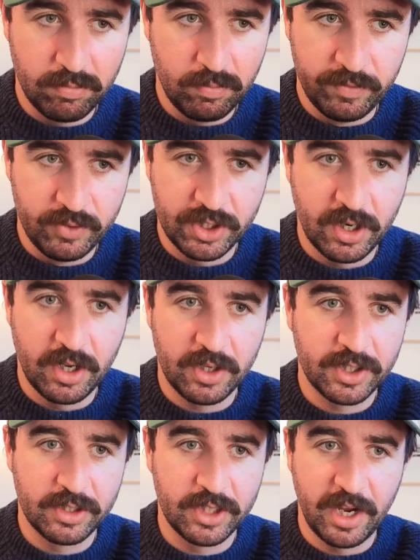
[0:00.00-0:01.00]
we've just
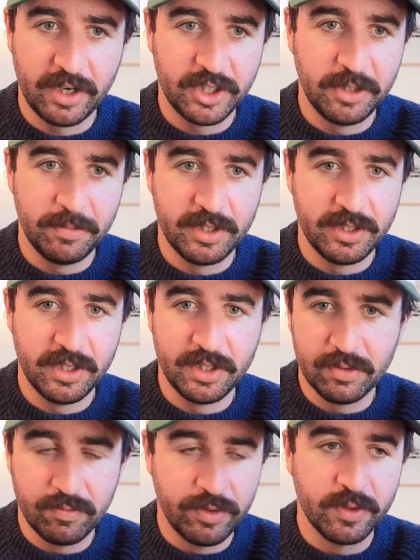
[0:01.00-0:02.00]
asked ChatGPT
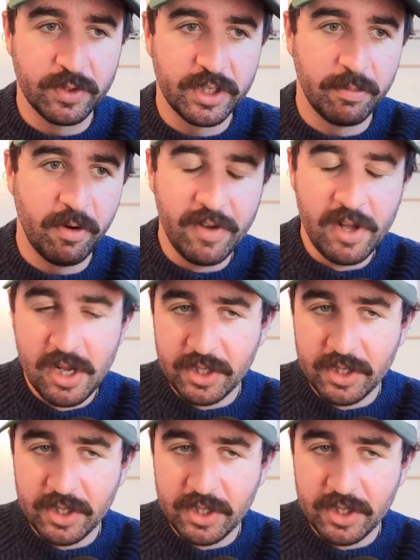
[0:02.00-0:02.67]
to reel some off.